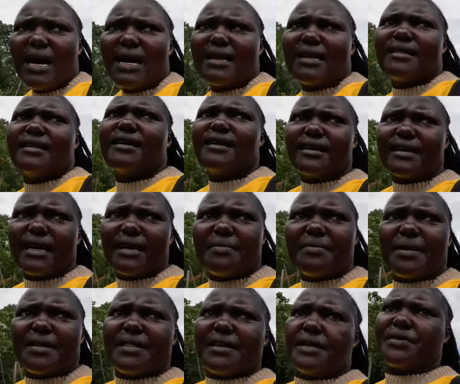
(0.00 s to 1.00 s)
another
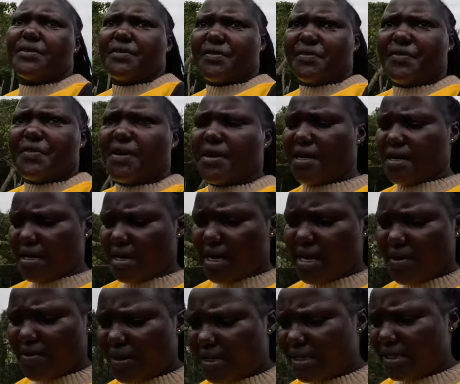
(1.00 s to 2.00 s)
grandmother of
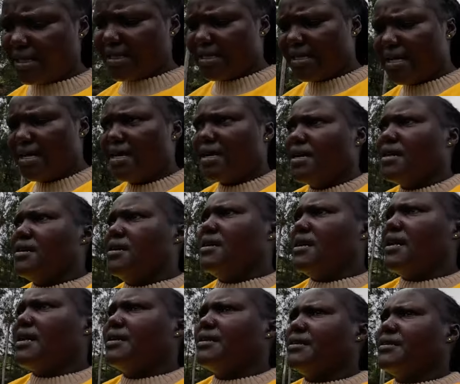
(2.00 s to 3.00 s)
ours,
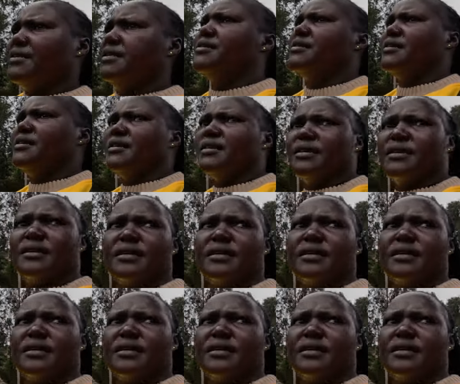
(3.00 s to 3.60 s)
and